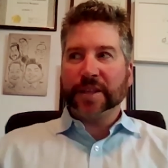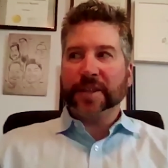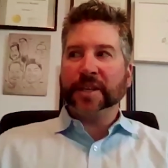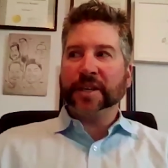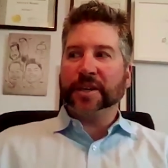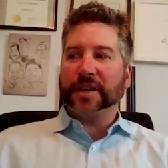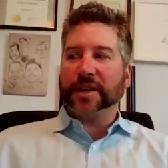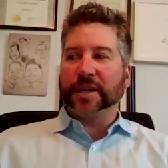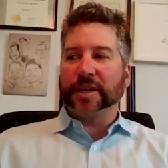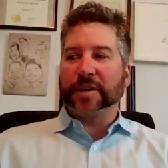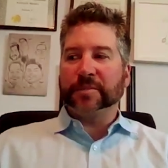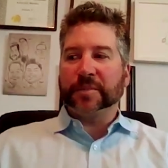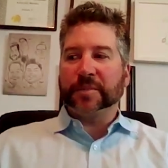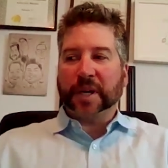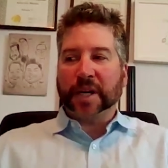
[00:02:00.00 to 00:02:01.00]
I think
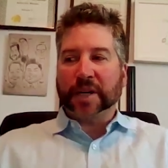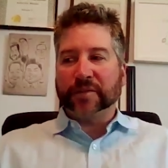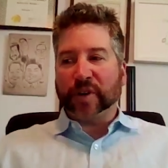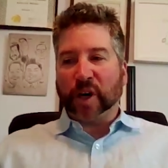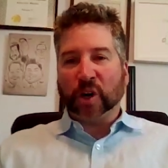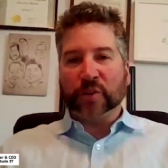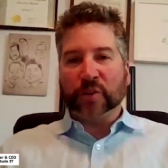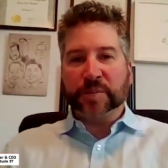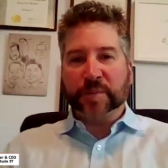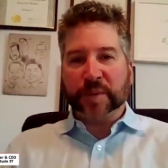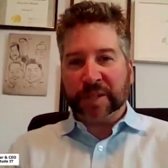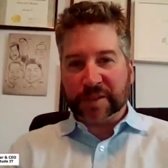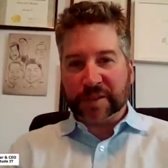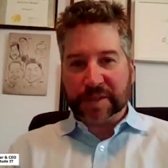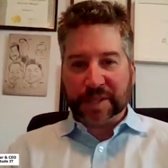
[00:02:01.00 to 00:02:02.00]
um, I've always been
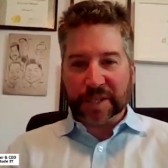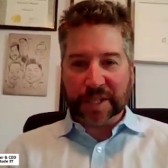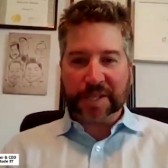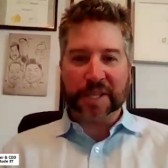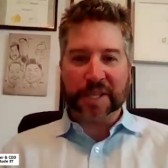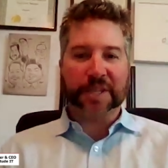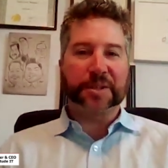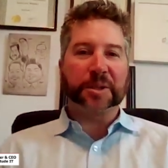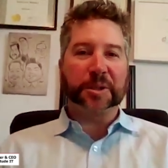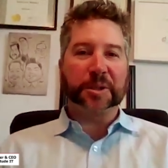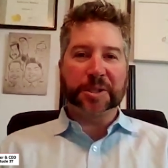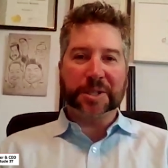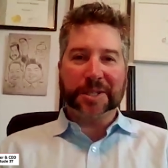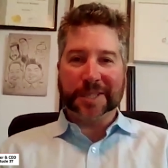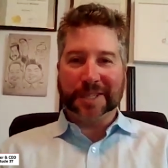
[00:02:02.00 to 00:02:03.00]
interested in
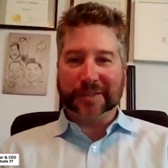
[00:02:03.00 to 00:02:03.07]
technology.